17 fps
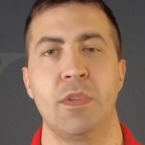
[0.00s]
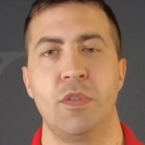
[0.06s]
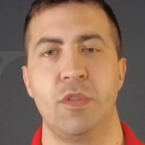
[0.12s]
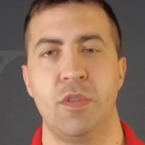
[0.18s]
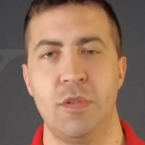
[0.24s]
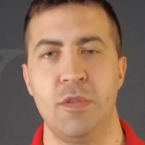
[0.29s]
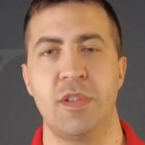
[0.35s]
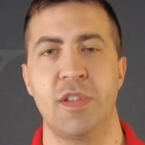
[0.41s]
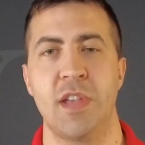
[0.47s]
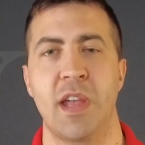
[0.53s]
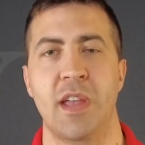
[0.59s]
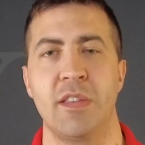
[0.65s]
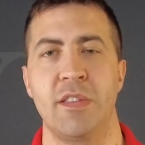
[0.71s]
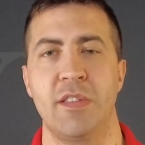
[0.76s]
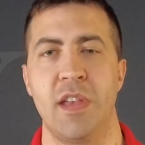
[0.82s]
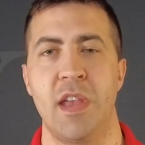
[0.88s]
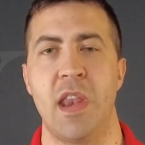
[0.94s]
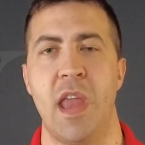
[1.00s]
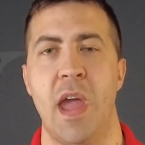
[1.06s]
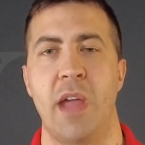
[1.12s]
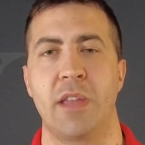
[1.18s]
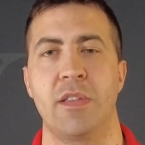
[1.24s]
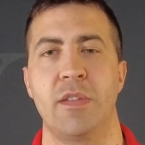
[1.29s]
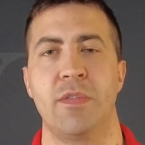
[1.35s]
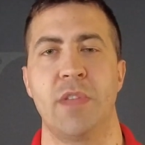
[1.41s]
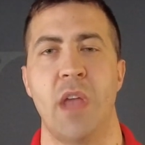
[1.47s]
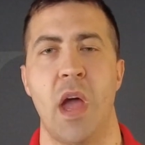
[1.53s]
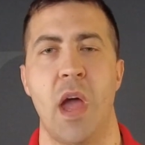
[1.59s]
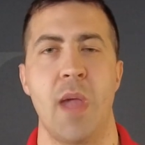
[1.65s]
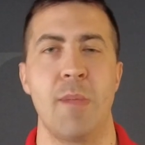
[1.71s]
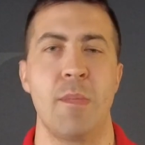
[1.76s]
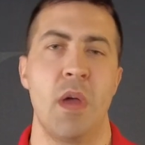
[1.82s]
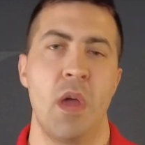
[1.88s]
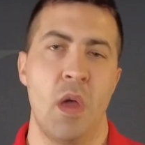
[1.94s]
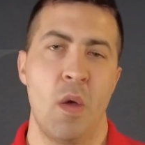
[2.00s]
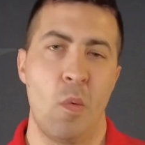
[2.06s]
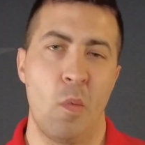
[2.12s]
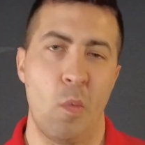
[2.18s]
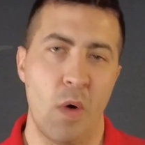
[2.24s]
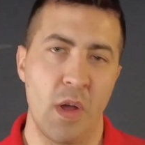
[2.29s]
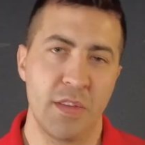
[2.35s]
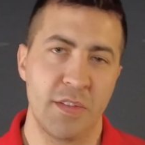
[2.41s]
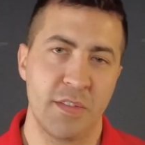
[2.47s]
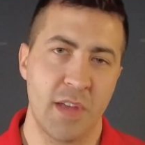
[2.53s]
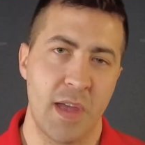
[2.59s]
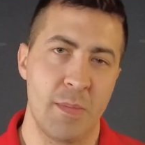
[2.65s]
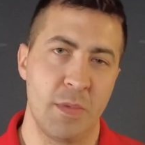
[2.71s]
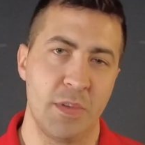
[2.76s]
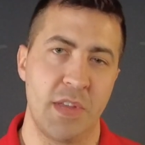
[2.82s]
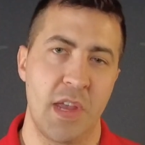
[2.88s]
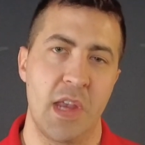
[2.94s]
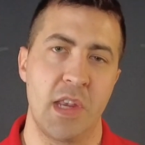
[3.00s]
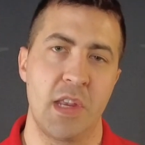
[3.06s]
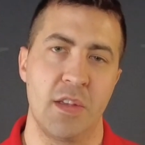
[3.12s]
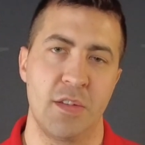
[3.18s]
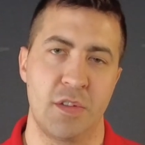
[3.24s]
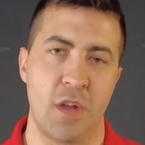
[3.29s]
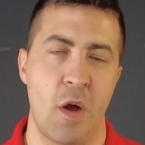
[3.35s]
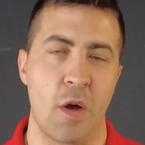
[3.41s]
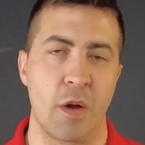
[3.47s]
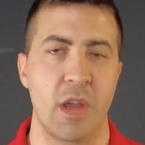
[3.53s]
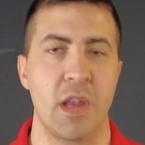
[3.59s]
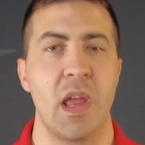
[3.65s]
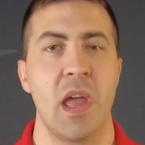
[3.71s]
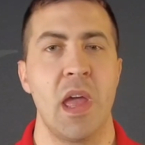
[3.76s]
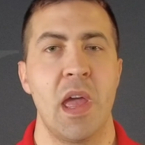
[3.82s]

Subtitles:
2 seconds inactive time, 1 simultaneous target,